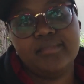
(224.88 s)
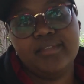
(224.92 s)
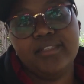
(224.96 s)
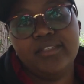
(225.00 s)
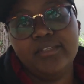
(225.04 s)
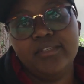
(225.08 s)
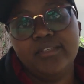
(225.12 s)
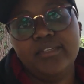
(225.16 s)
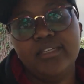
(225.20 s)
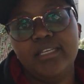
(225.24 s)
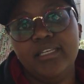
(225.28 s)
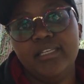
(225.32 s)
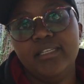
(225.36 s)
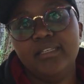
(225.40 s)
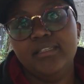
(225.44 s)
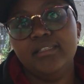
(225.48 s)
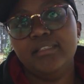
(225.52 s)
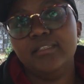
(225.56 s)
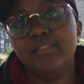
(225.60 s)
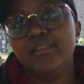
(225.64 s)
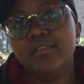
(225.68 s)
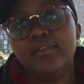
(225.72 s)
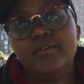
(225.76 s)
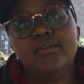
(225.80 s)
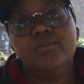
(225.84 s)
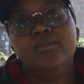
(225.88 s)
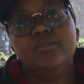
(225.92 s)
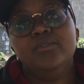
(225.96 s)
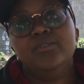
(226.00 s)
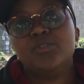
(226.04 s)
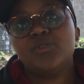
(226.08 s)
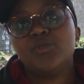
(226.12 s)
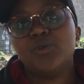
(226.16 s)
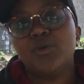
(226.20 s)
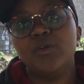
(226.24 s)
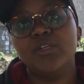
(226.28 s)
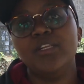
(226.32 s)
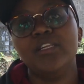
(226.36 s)
yo ili ni
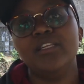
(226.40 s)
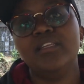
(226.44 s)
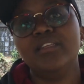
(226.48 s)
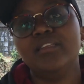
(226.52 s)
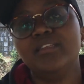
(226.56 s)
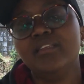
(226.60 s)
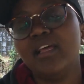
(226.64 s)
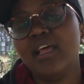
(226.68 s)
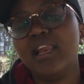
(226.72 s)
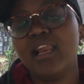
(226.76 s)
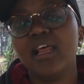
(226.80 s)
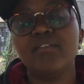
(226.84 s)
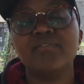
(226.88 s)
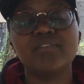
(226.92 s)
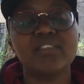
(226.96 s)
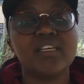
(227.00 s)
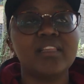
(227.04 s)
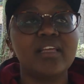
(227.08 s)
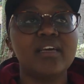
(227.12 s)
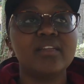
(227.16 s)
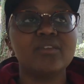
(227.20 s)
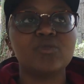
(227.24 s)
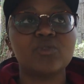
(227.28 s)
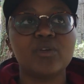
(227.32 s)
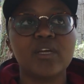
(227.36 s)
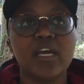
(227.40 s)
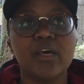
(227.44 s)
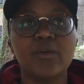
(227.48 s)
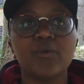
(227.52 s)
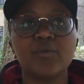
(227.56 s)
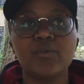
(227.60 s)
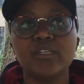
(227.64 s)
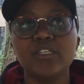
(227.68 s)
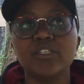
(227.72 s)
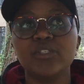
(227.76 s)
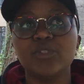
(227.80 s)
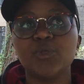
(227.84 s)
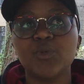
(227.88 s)
console. Then after that
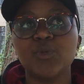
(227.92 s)
tukarudi